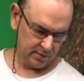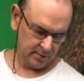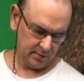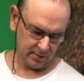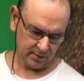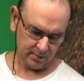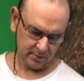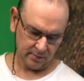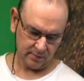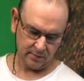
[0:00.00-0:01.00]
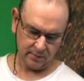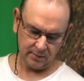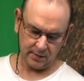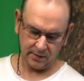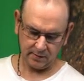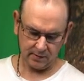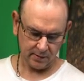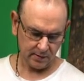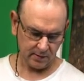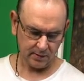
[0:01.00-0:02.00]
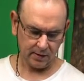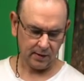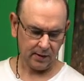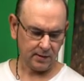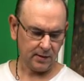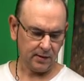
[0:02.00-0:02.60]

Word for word: uh, on the outside so I,